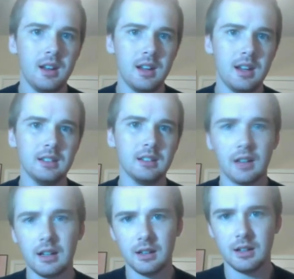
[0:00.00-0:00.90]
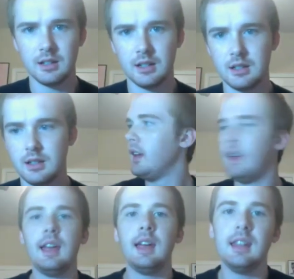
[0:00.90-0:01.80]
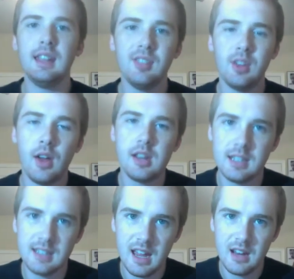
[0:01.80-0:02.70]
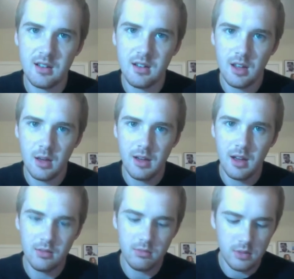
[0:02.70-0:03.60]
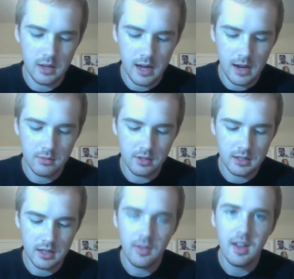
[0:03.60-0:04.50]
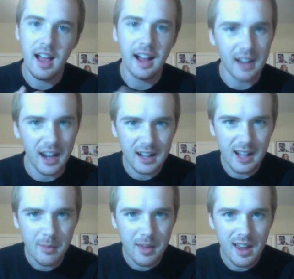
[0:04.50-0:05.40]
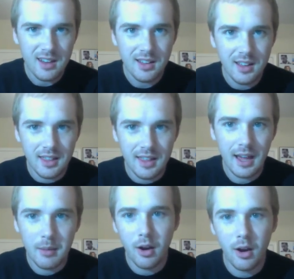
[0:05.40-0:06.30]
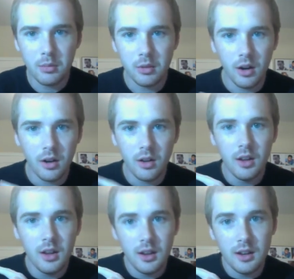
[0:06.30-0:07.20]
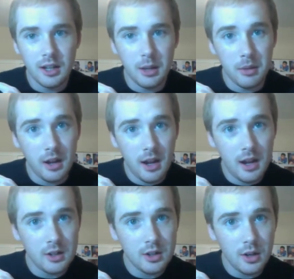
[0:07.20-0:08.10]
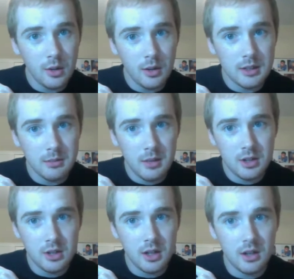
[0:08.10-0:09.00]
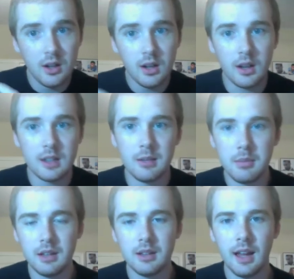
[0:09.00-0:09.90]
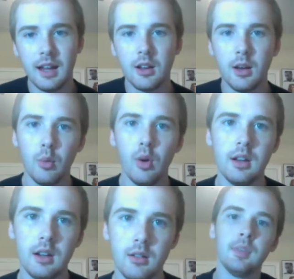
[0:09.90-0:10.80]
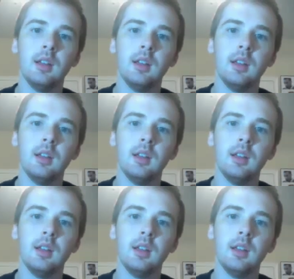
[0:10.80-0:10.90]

He's a great lyricist. And even though I just said about the names and stuff, I kind of got mad that my homegirl, Nicki Minaj, wasn't mentioned, because I mean, like, come on now.